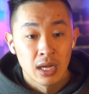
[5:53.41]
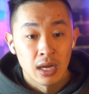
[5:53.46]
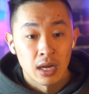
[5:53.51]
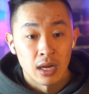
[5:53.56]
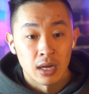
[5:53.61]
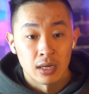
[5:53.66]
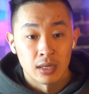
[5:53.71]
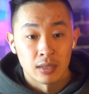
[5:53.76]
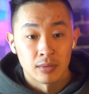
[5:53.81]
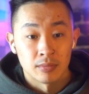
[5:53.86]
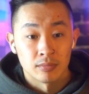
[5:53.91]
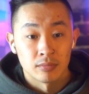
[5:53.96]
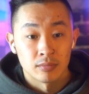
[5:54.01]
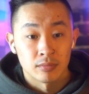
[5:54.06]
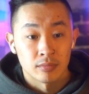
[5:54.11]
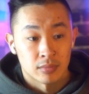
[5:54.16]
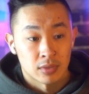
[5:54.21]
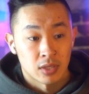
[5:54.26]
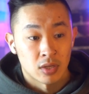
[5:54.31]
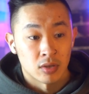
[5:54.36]

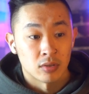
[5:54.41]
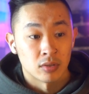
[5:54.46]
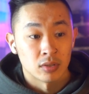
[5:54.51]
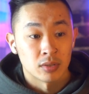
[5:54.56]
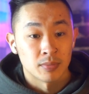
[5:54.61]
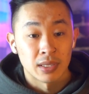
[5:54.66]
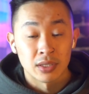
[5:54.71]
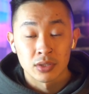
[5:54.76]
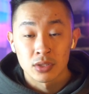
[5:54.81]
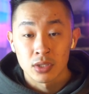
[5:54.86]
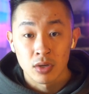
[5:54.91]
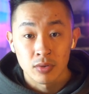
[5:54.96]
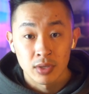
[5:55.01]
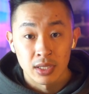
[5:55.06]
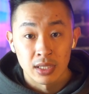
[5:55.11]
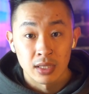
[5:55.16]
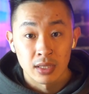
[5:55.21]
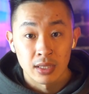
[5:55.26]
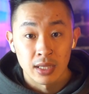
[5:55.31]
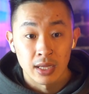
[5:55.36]
called
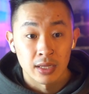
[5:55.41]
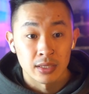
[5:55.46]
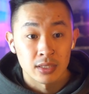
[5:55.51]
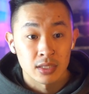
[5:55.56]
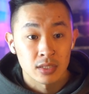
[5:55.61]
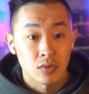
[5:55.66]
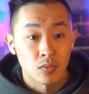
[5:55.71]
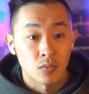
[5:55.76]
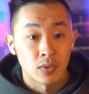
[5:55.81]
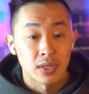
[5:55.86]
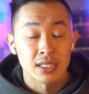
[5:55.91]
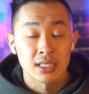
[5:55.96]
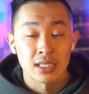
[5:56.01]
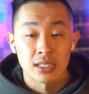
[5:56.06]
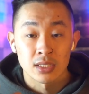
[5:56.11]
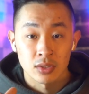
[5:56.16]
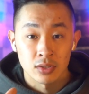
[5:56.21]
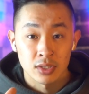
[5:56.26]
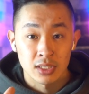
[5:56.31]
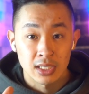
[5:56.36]
melatonin, that once it
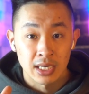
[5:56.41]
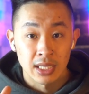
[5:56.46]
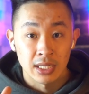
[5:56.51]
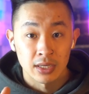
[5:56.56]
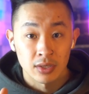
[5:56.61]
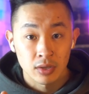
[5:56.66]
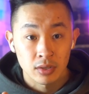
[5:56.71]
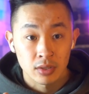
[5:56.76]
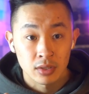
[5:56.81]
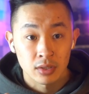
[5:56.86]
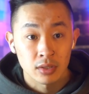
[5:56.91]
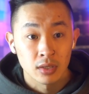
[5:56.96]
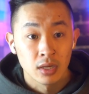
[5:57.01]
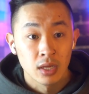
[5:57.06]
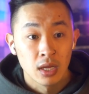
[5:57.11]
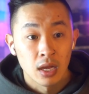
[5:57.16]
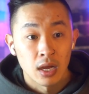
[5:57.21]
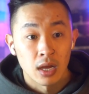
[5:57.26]
starts getting darker,